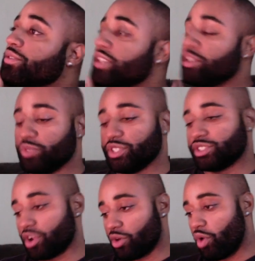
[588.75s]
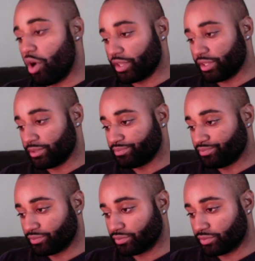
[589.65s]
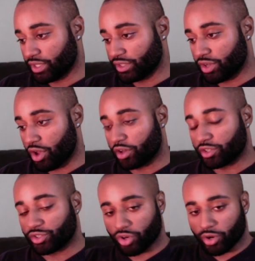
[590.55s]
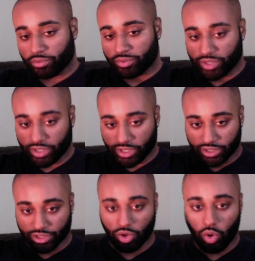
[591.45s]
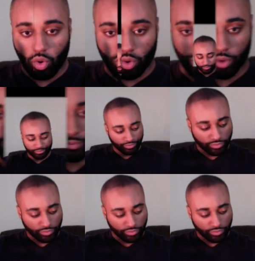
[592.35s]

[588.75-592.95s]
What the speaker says: then we start walking into the auditorium to this door.